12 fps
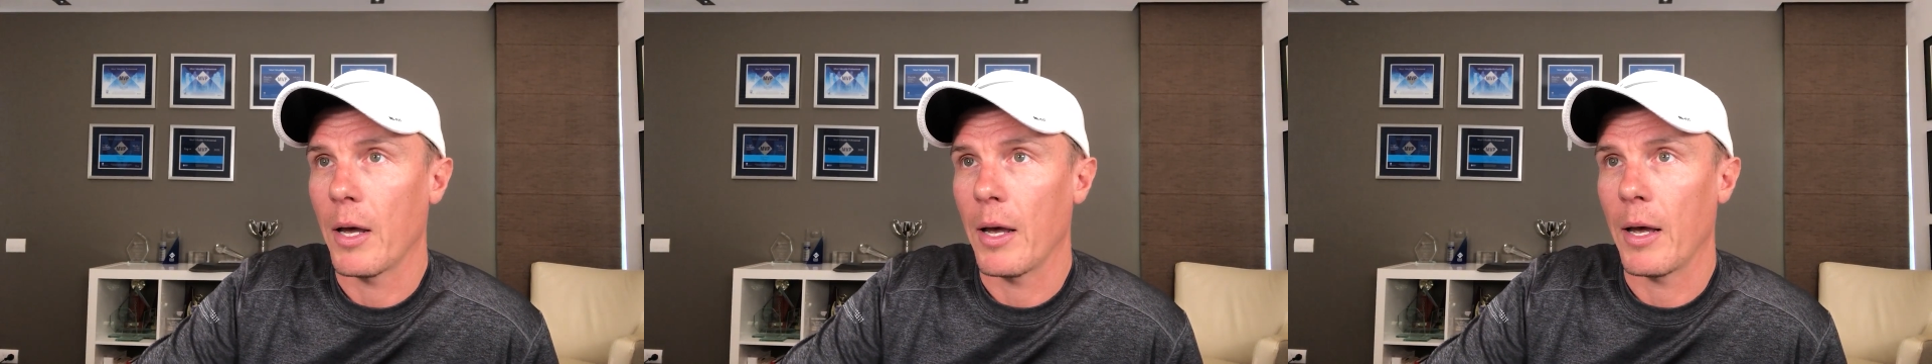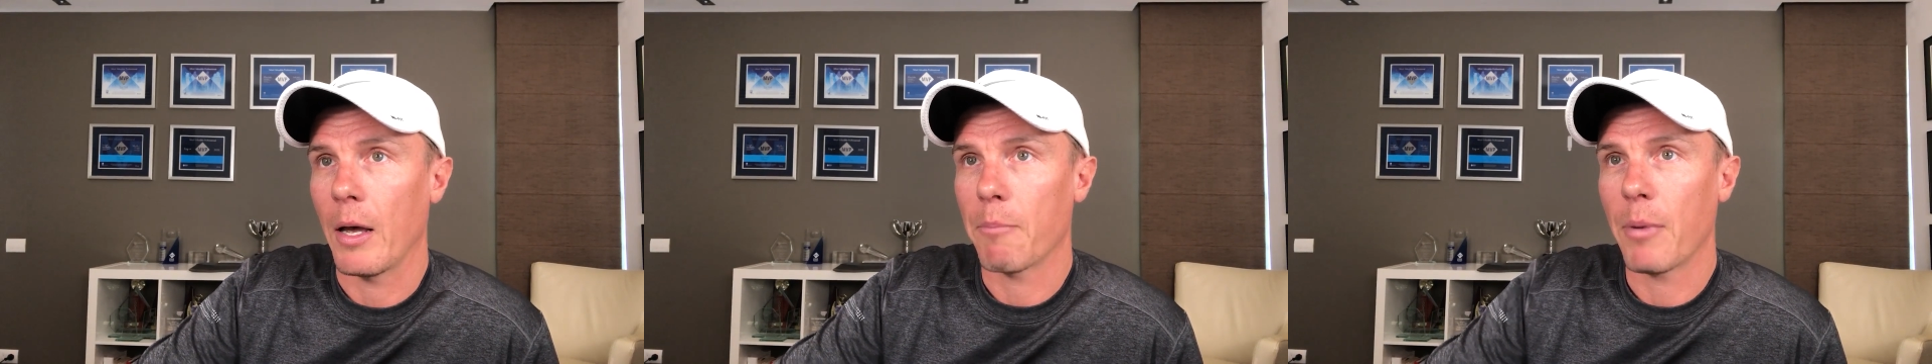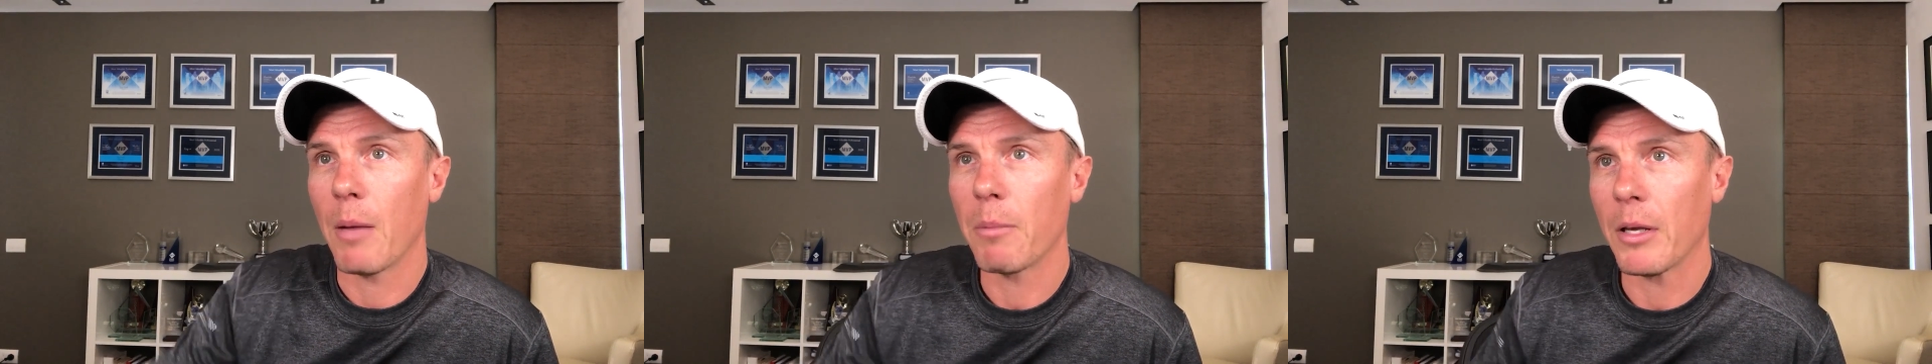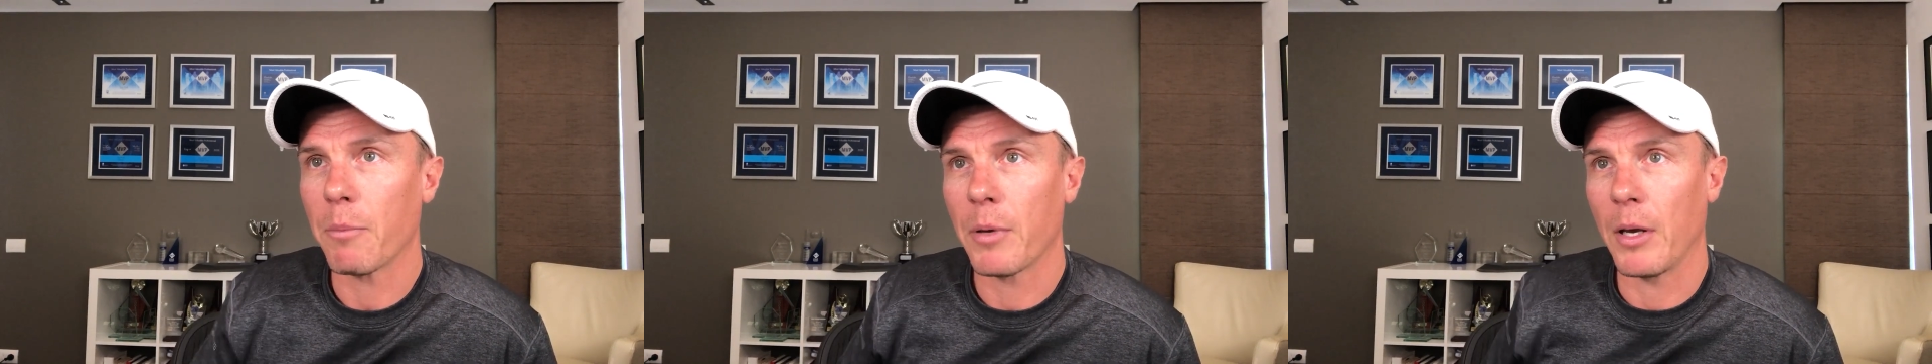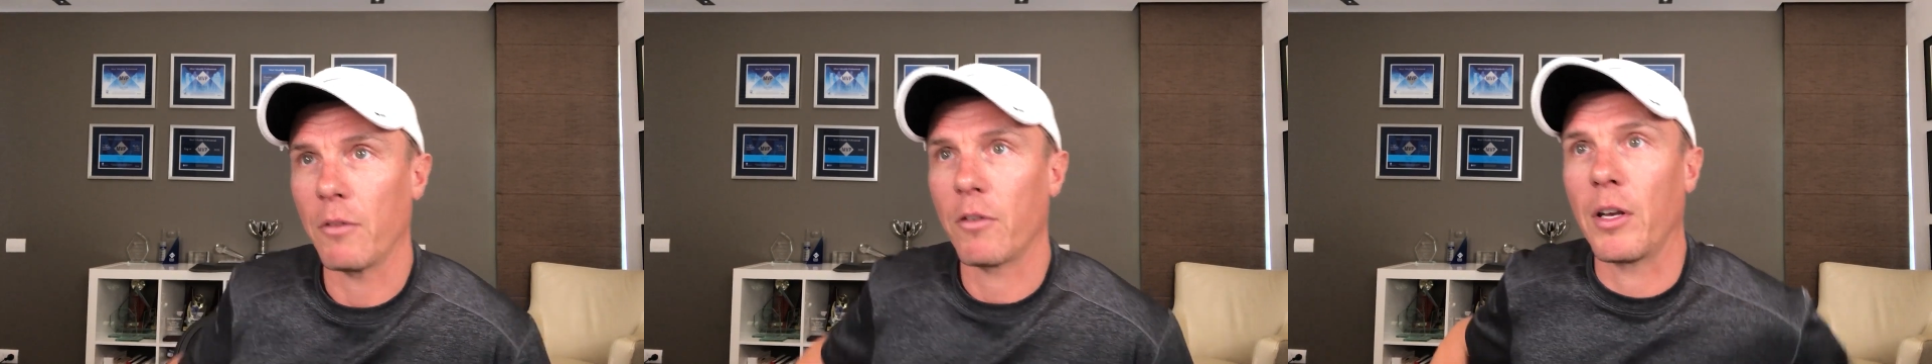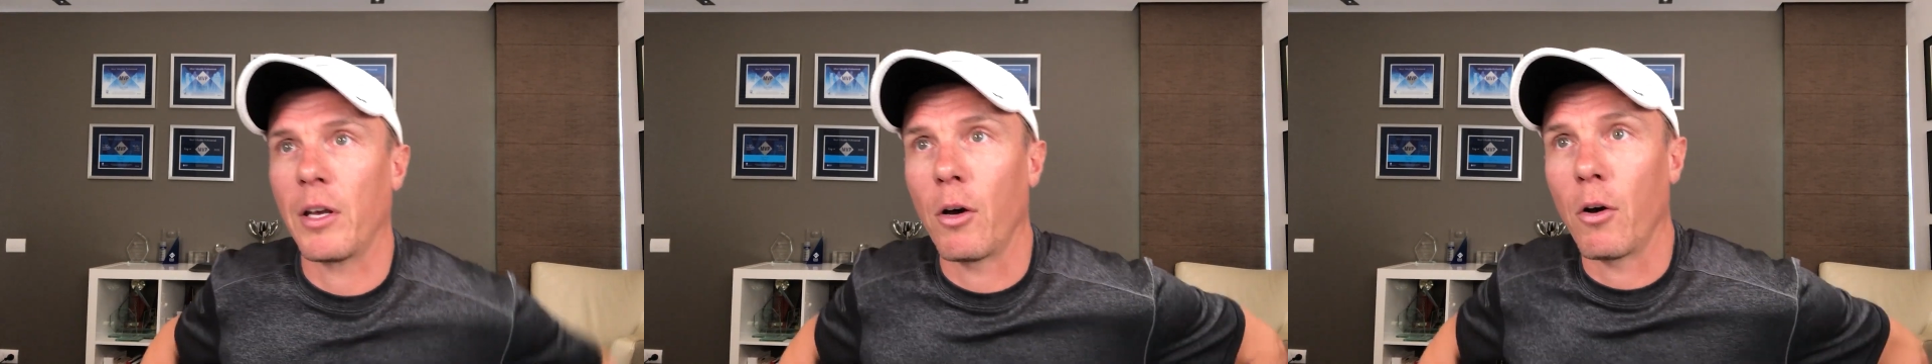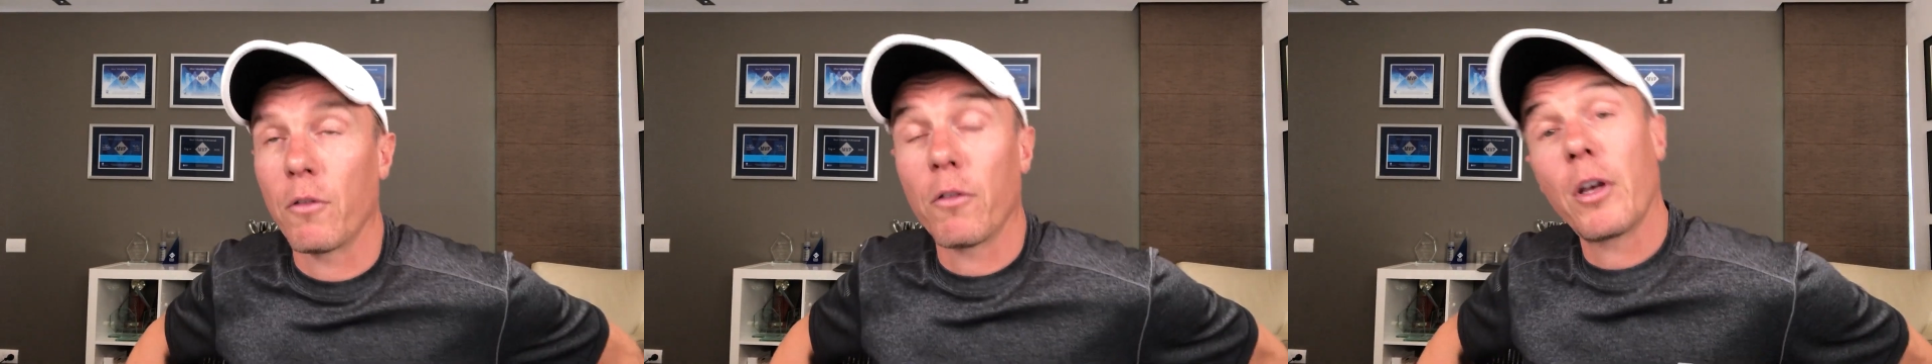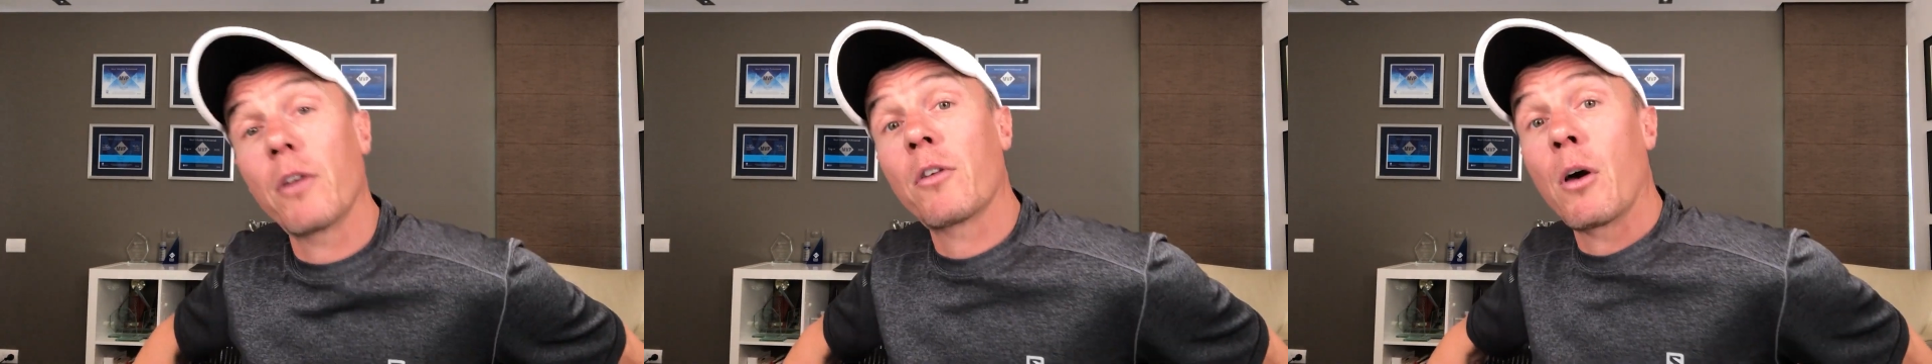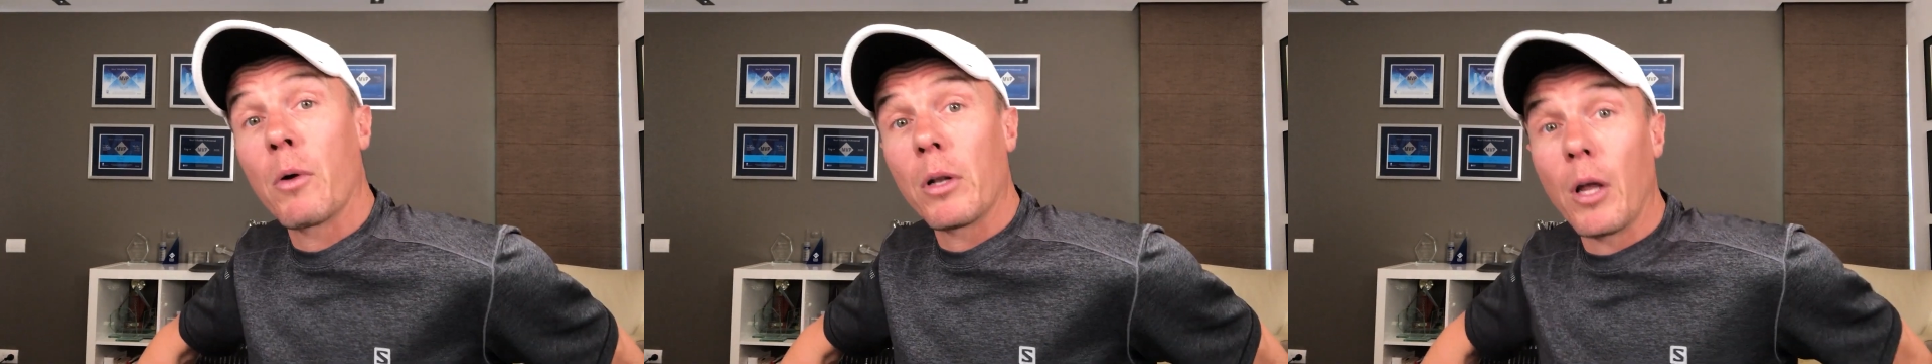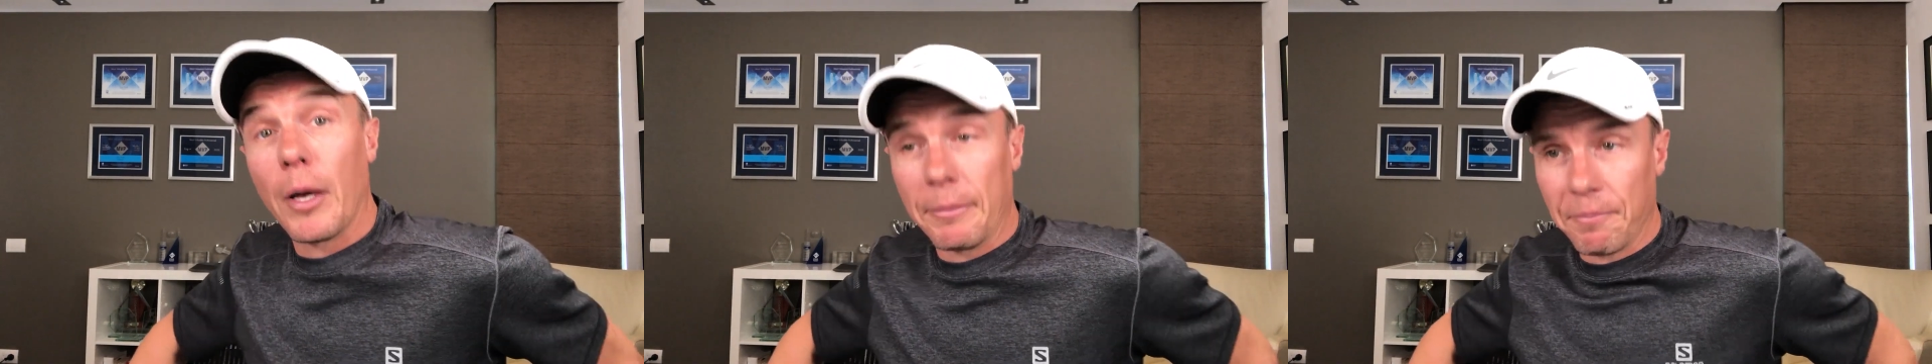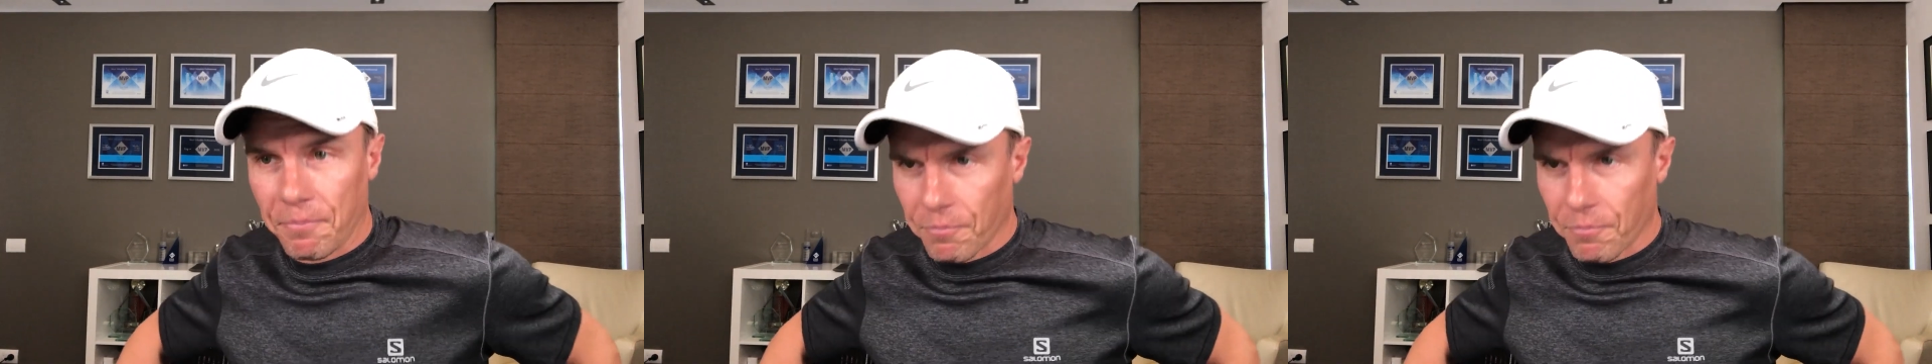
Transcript: a public piece here on CSO Online.